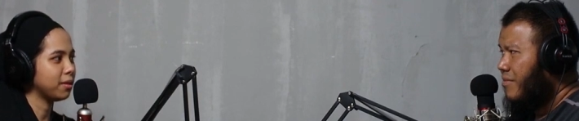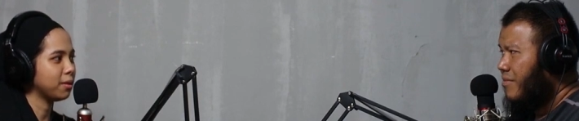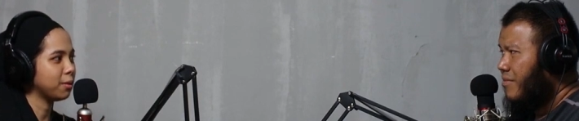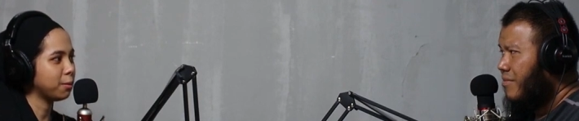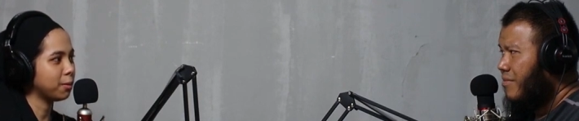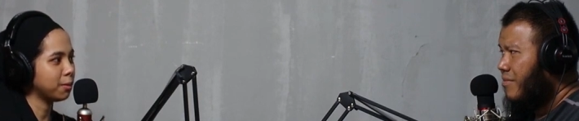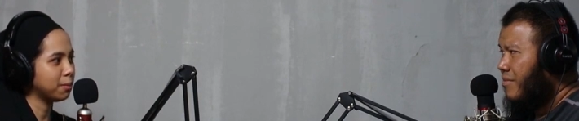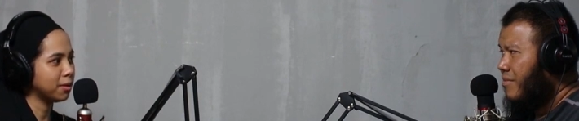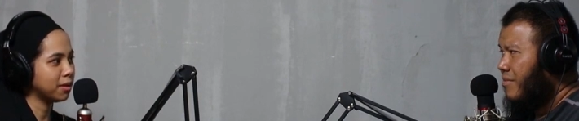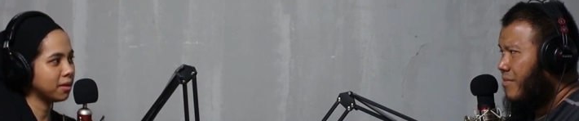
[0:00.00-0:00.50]
Speaker 1: on the
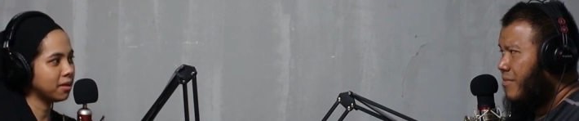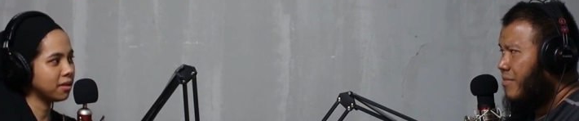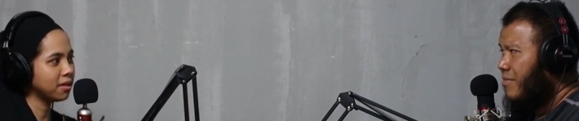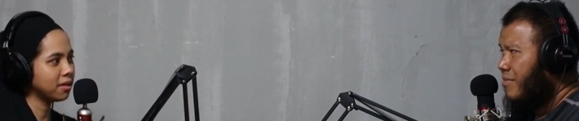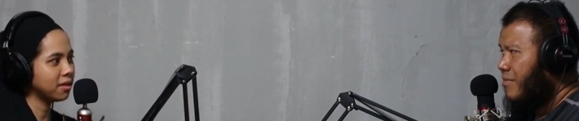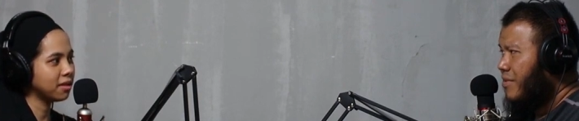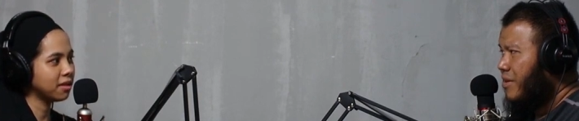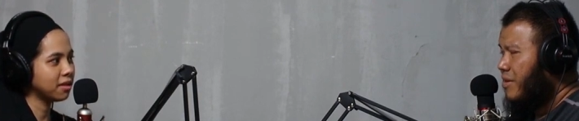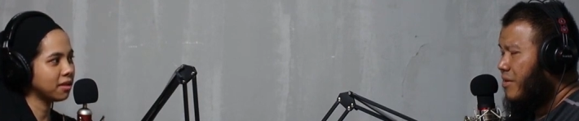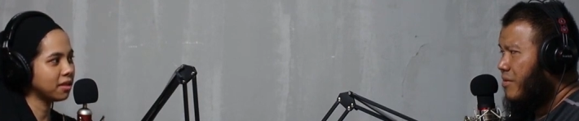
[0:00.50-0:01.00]
women
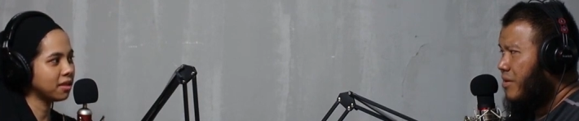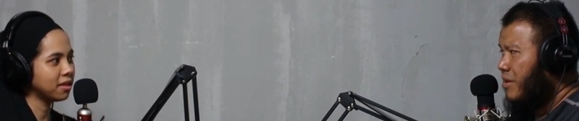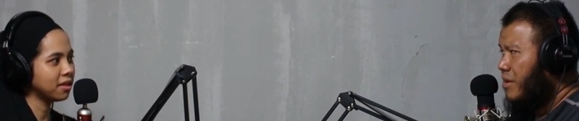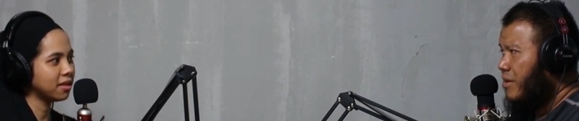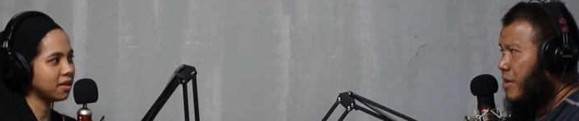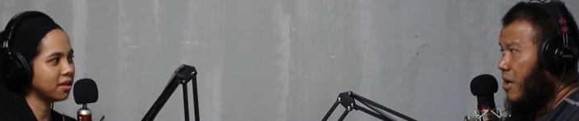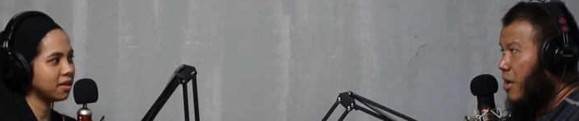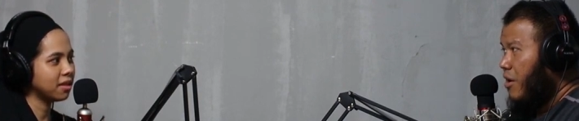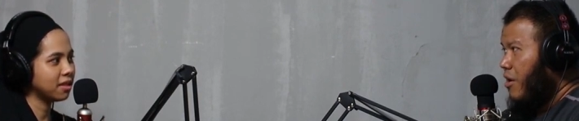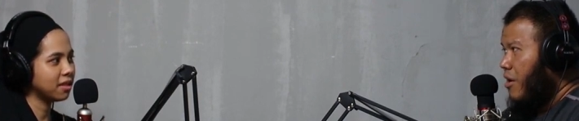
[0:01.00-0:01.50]
Speaker 2: right
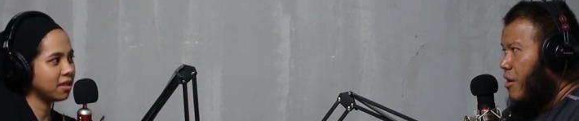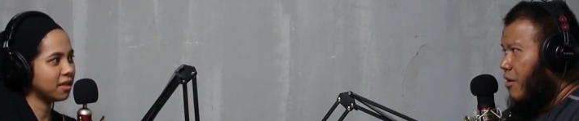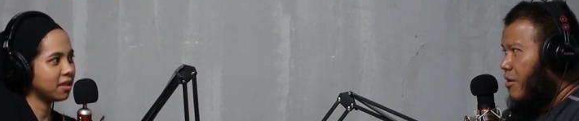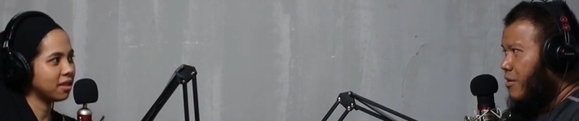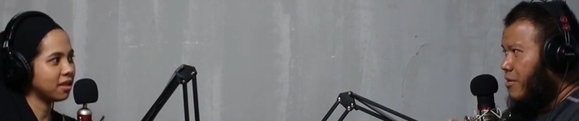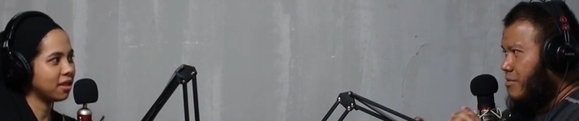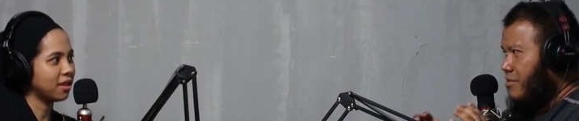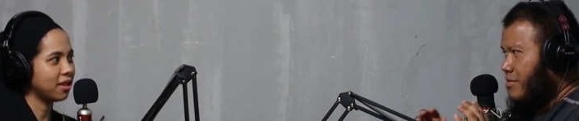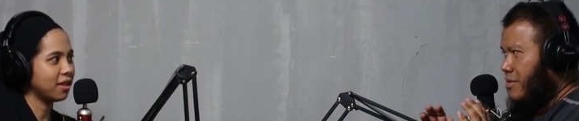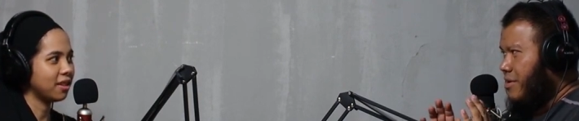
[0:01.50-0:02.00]

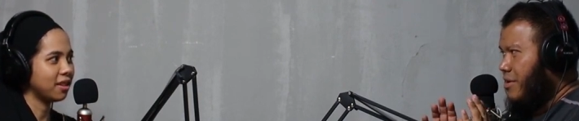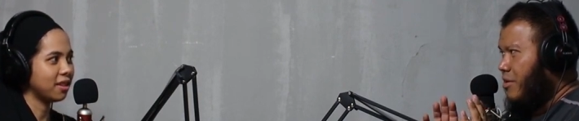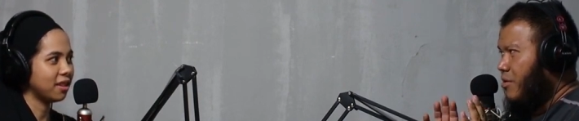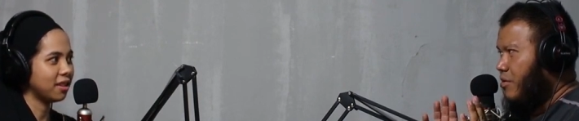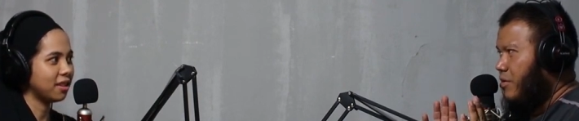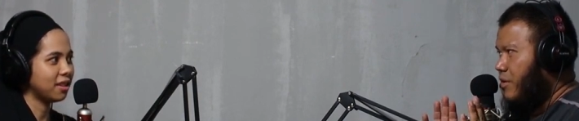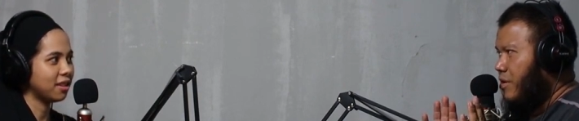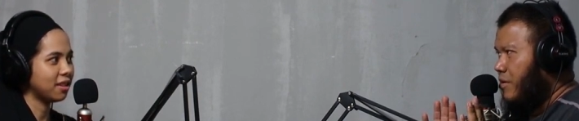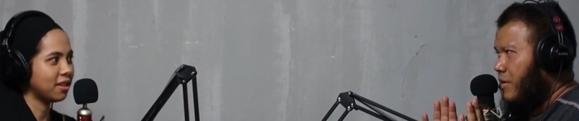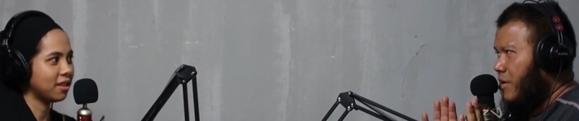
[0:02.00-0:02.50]
Zaty
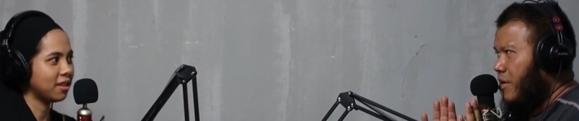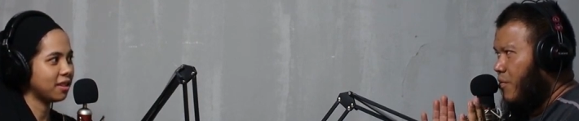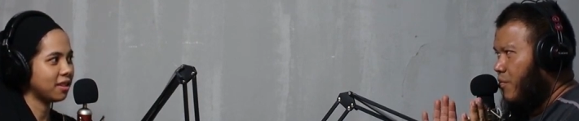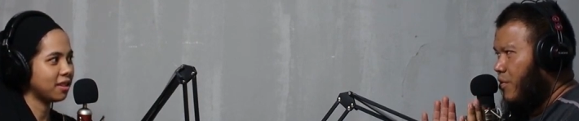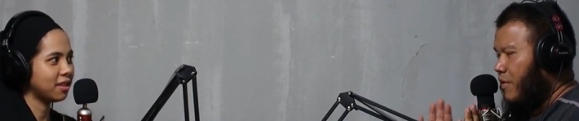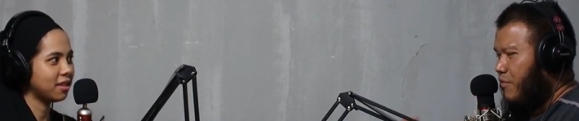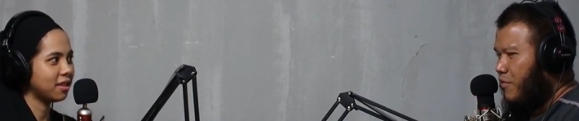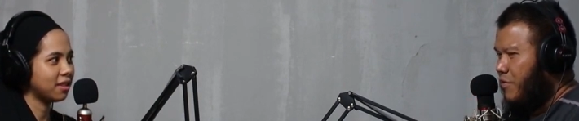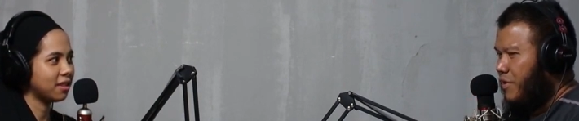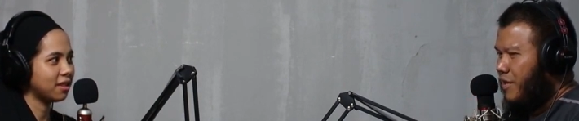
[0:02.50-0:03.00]
hold on
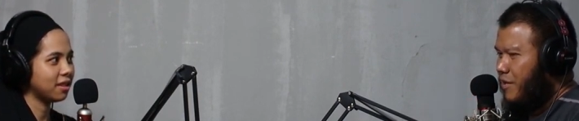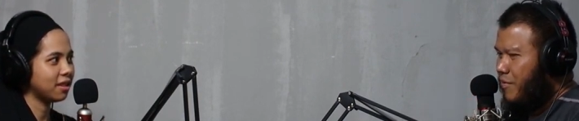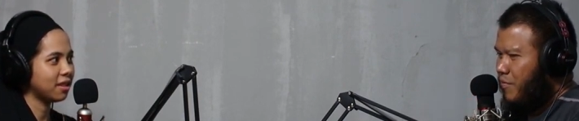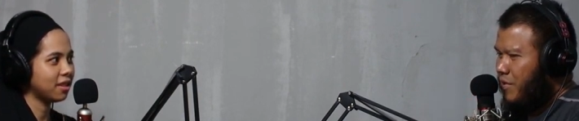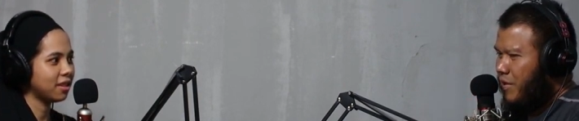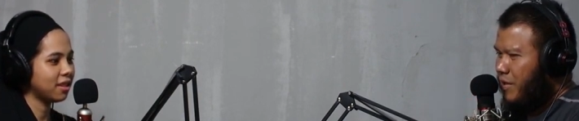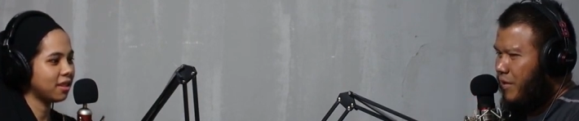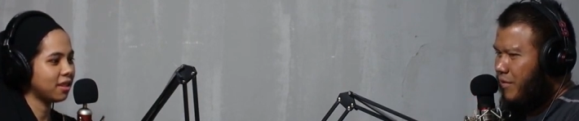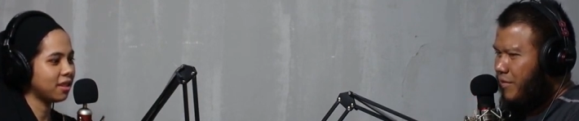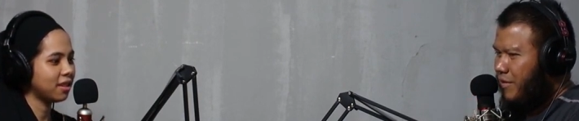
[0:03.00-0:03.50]
we have to take a
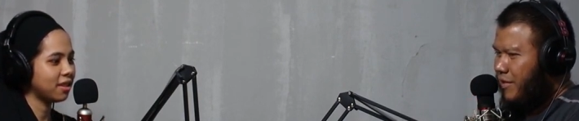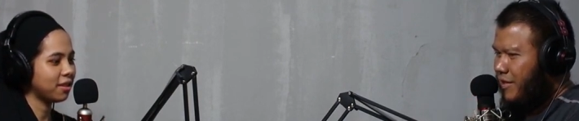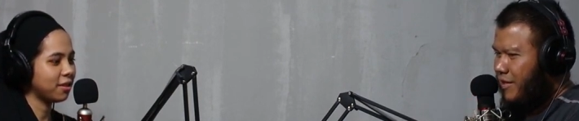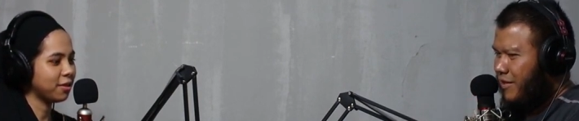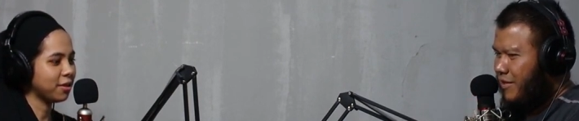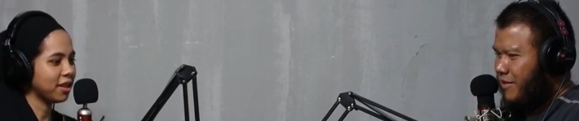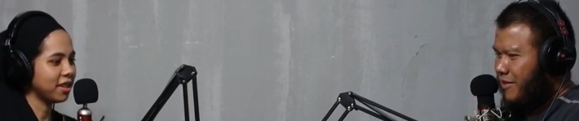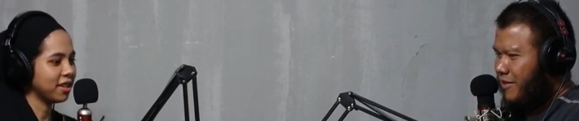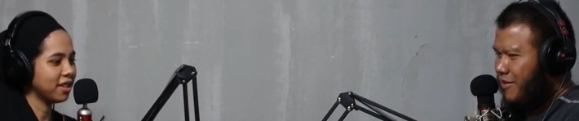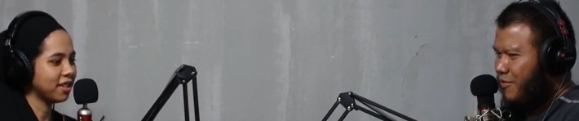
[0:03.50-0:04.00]
break
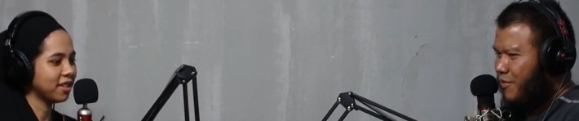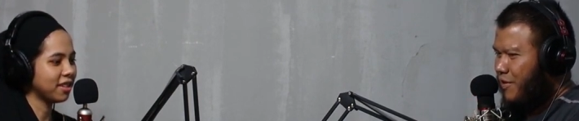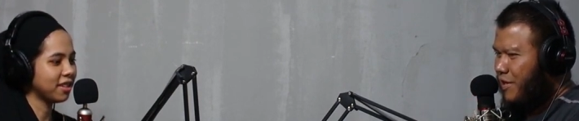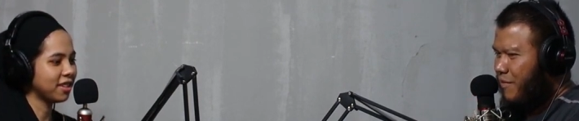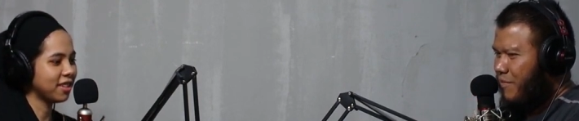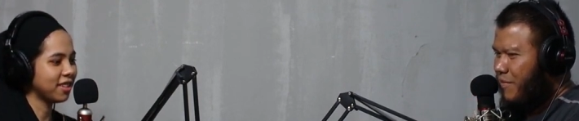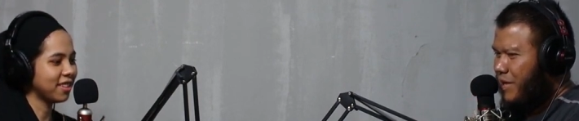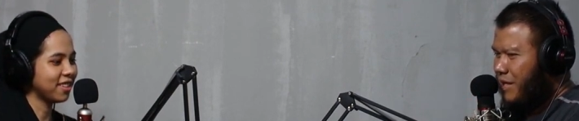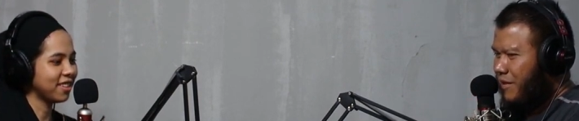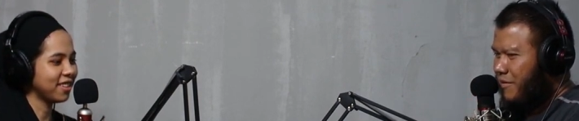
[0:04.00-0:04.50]
and okay. uh, we
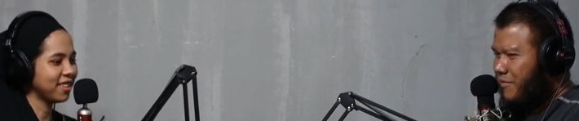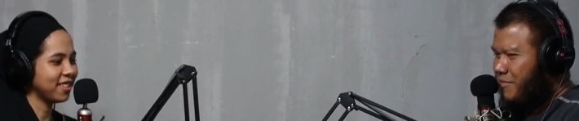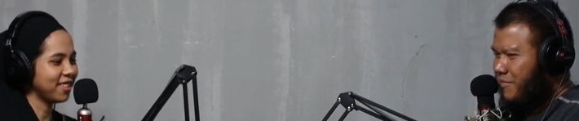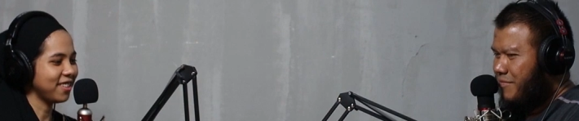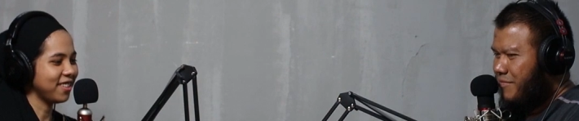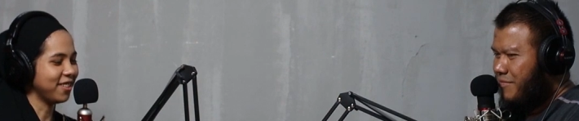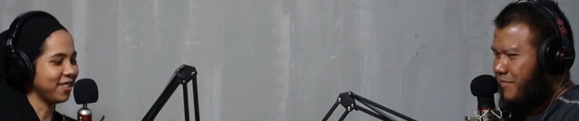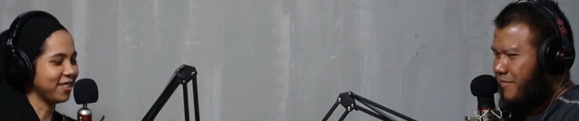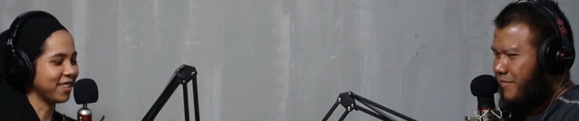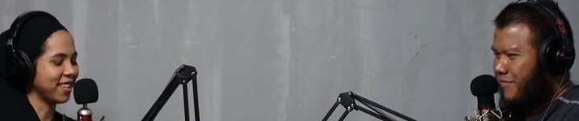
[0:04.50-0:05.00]
come back
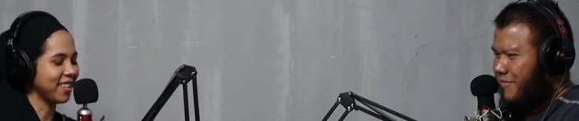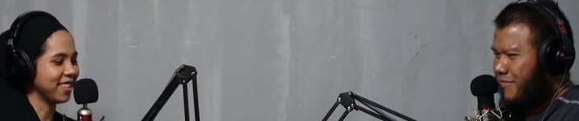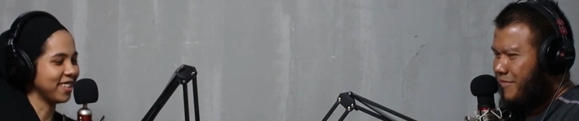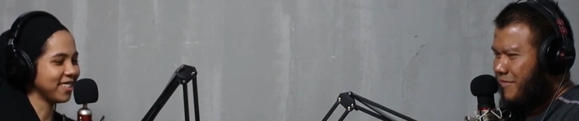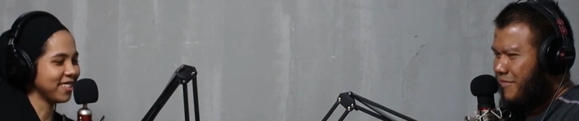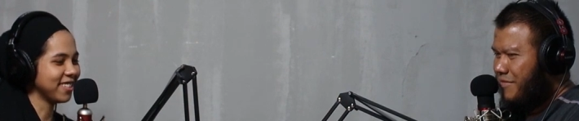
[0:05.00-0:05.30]
okay